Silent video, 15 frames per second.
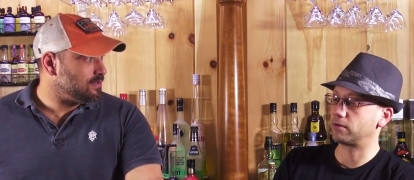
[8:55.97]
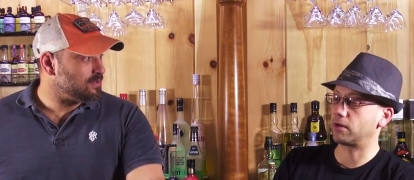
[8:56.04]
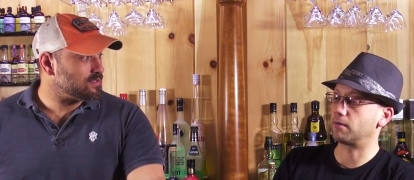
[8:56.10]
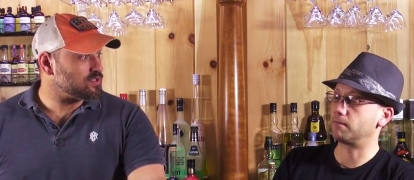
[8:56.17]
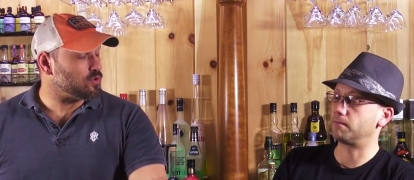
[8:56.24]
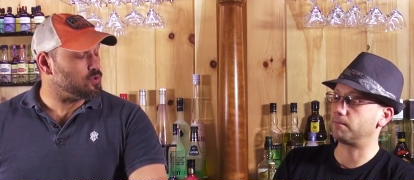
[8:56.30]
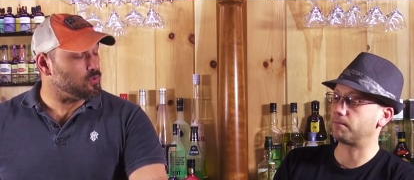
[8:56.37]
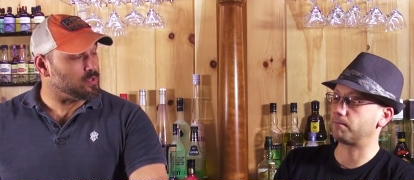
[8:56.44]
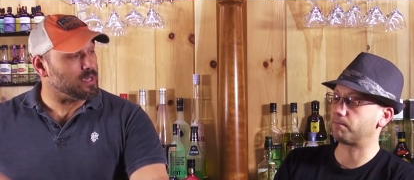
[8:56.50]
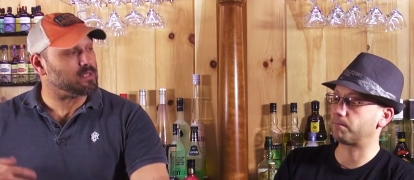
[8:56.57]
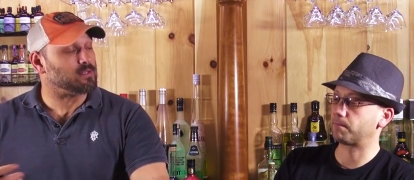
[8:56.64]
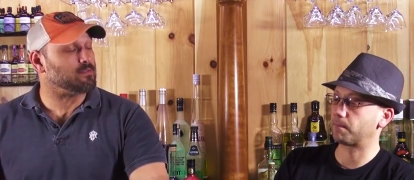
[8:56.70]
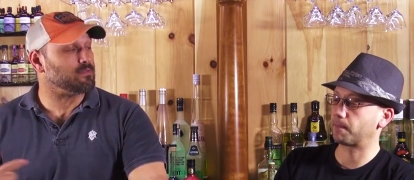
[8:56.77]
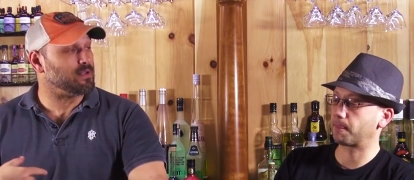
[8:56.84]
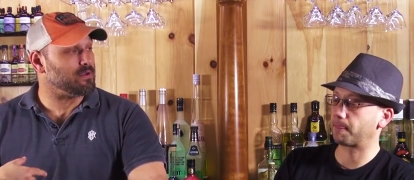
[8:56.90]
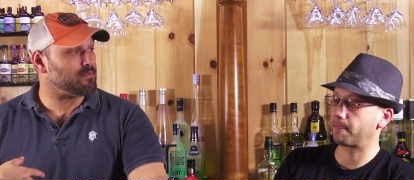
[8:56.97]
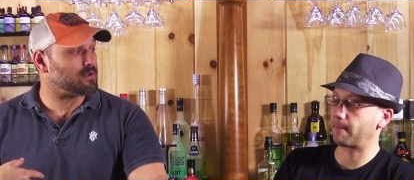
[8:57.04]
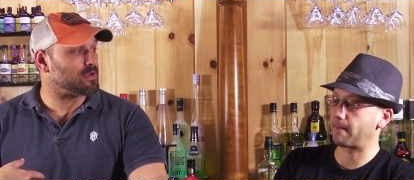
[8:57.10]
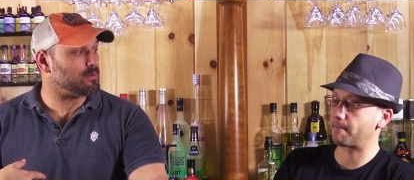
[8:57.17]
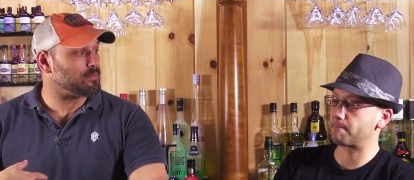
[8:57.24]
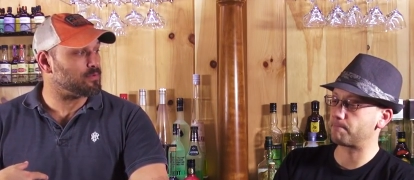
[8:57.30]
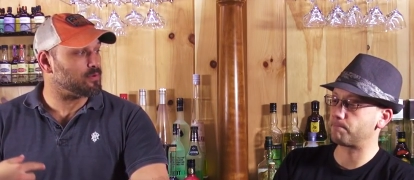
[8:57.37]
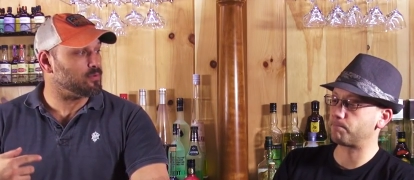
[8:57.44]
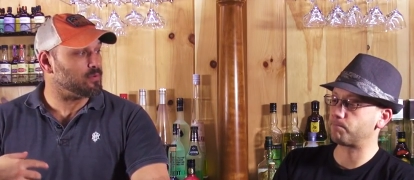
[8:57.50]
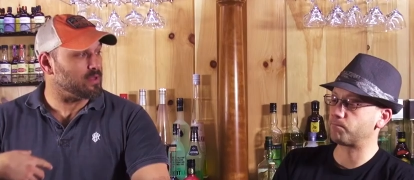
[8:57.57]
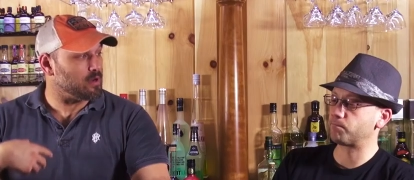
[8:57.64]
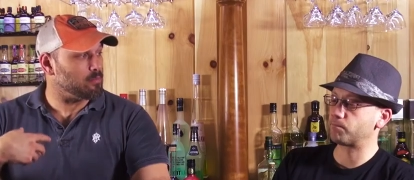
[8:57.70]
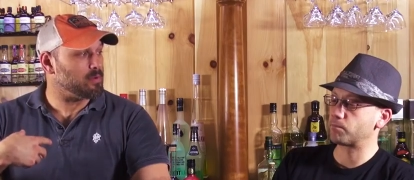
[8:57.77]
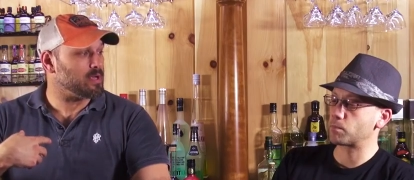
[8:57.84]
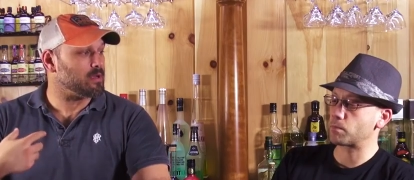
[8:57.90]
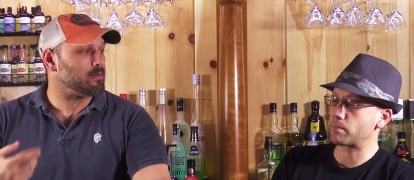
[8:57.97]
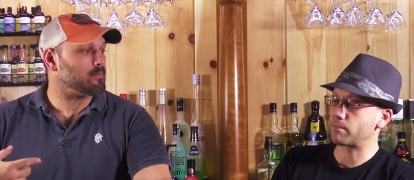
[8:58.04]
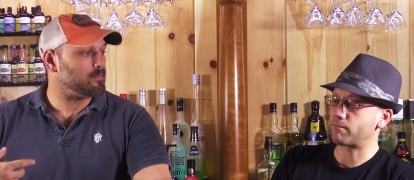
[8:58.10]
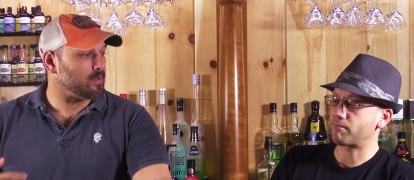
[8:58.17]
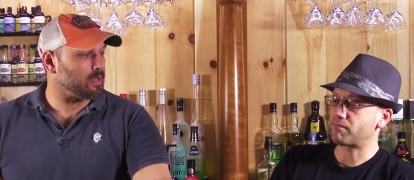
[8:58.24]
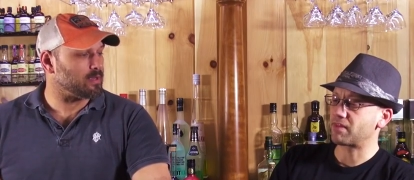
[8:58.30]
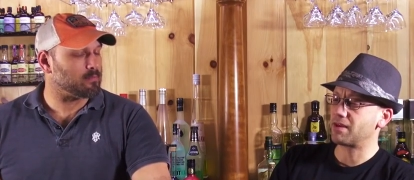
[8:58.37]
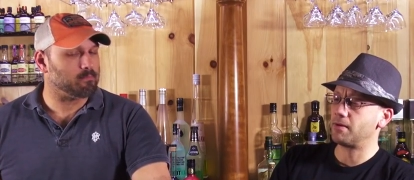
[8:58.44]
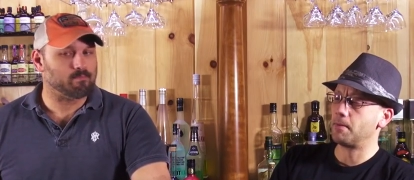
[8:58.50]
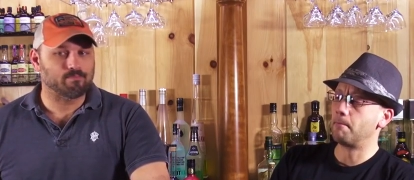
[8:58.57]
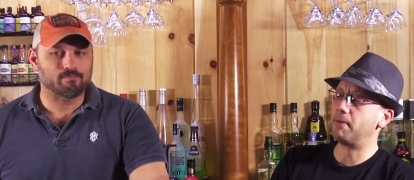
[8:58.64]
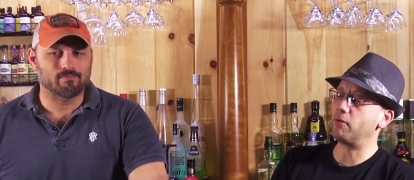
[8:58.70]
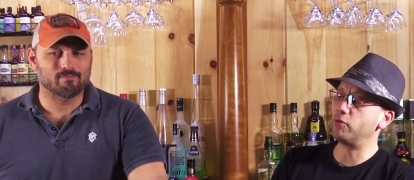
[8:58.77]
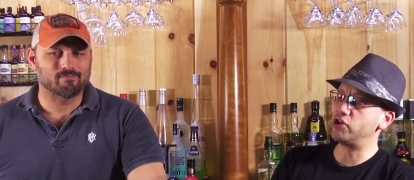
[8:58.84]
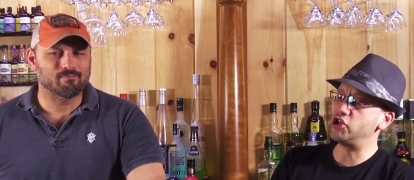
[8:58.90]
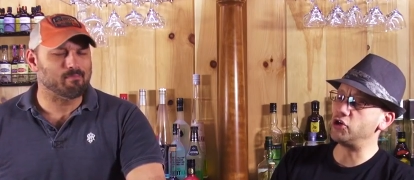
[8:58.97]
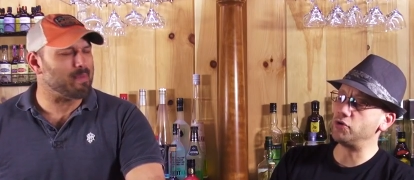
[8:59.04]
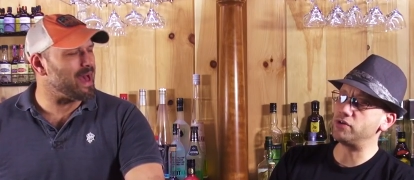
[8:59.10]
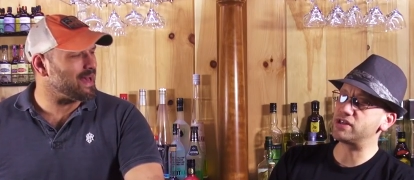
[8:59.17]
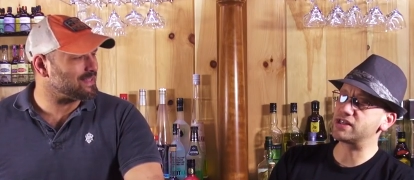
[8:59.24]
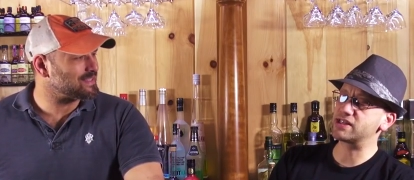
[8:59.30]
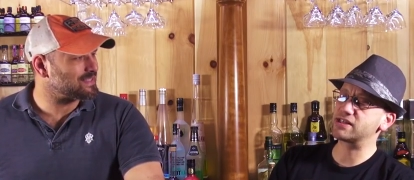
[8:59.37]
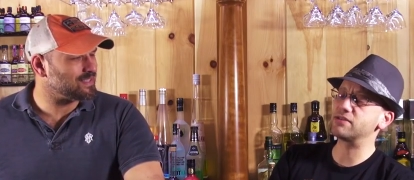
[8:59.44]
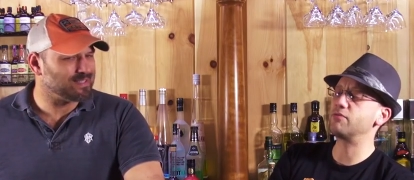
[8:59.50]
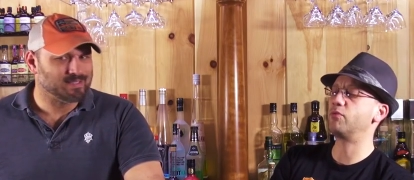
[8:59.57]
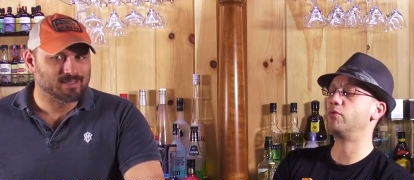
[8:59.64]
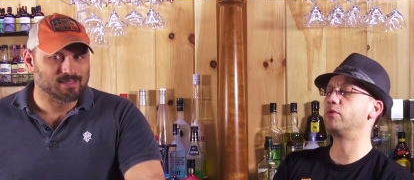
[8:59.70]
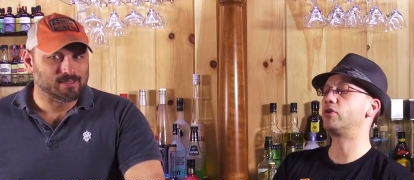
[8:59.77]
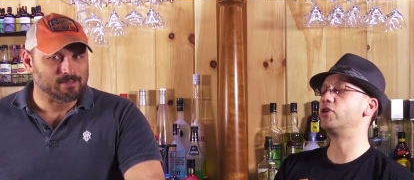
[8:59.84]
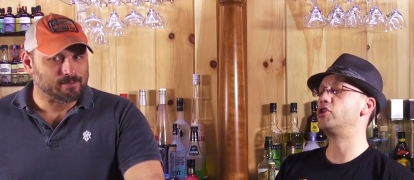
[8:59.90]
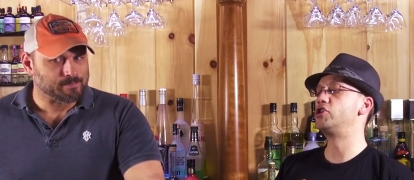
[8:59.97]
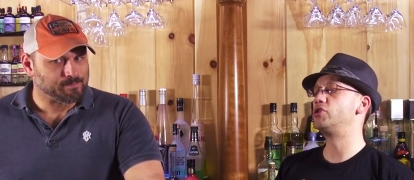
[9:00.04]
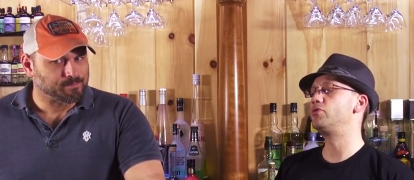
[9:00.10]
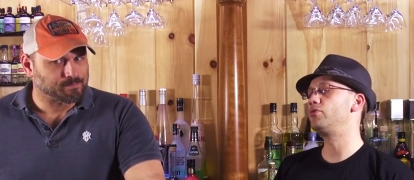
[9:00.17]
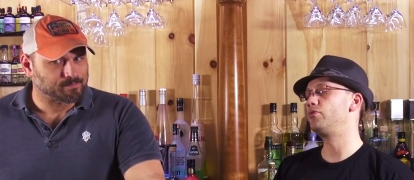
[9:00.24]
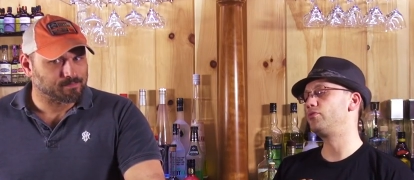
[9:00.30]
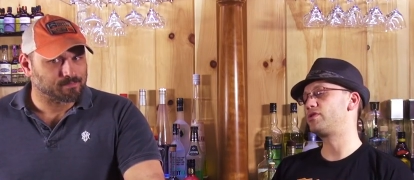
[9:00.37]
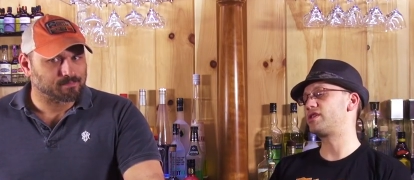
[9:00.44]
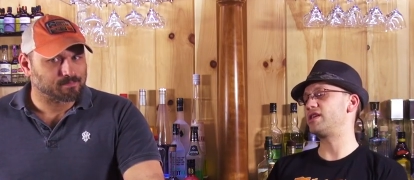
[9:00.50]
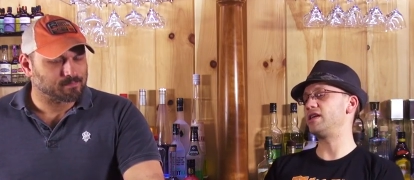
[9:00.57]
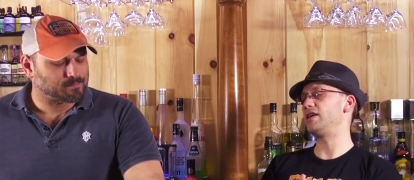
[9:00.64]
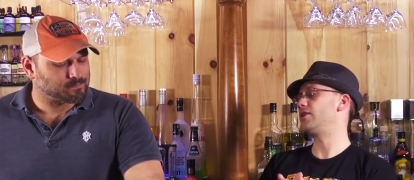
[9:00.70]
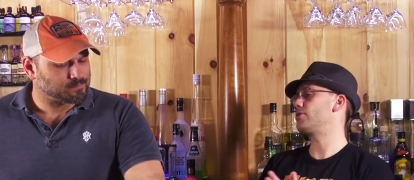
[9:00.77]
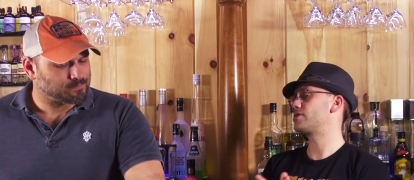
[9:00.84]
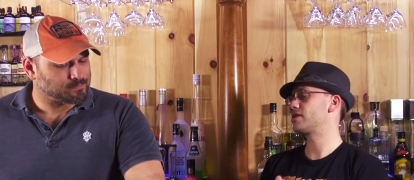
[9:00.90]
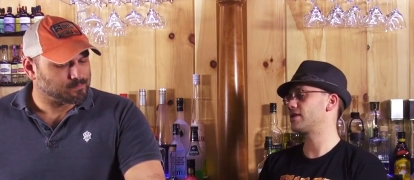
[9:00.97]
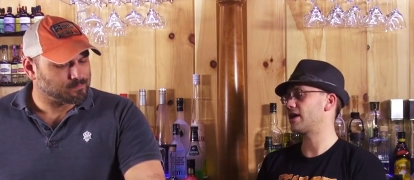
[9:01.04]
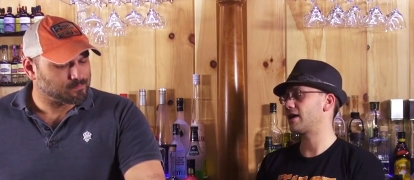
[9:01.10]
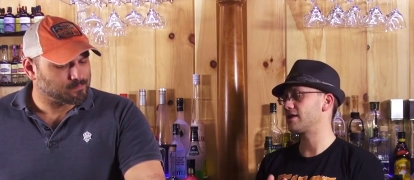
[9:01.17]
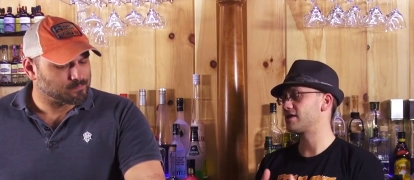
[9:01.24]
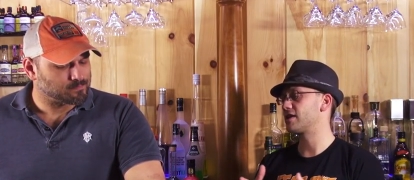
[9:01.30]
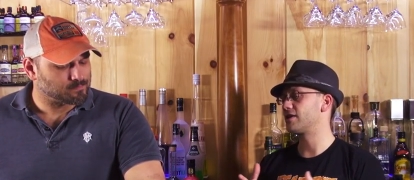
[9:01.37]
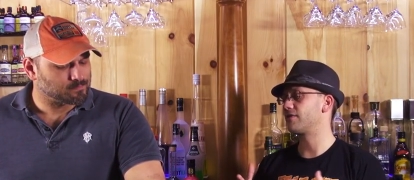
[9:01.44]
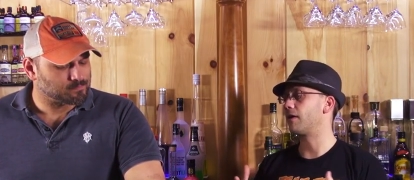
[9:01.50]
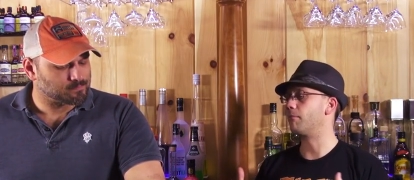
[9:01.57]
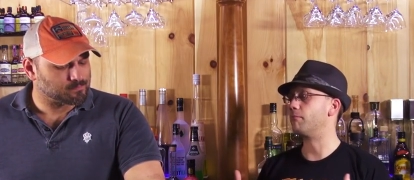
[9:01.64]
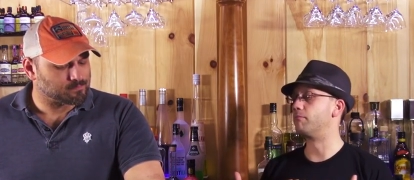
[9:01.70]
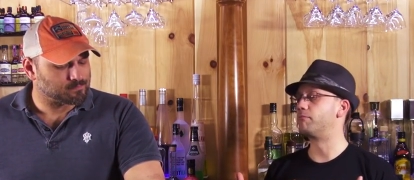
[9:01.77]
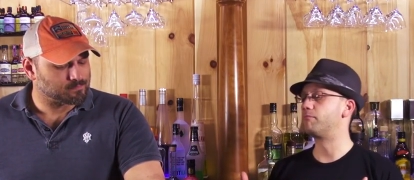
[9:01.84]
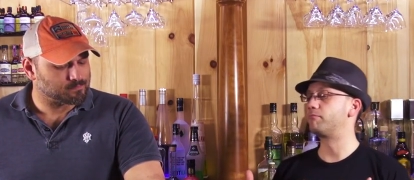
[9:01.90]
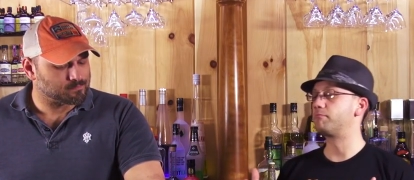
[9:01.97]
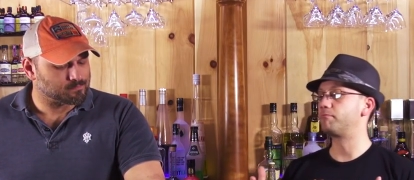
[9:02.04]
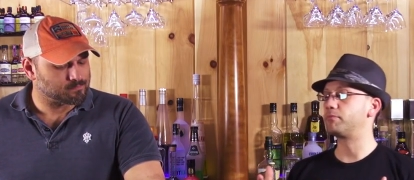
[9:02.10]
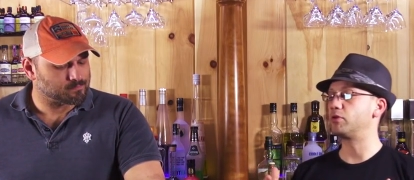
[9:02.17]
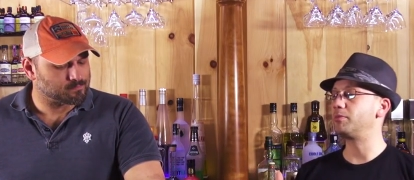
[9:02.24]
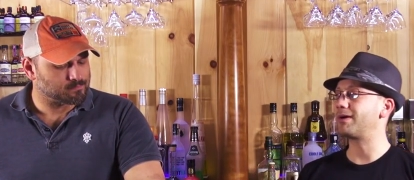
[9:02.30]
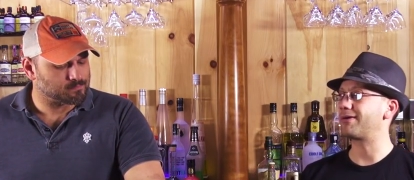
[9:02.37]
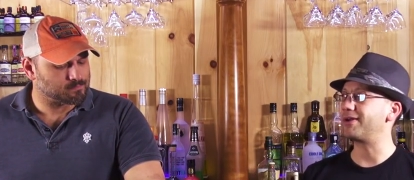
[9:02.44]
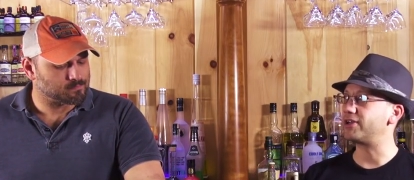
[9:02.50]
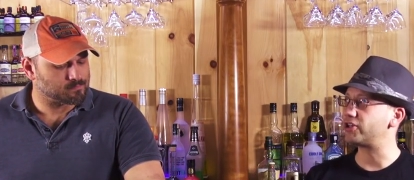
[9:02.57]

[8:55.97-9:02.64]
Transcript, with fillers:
Speaker 1: so you get the flavor to come through without being like... But could
Speaker 2: you see using that instead of a blueberry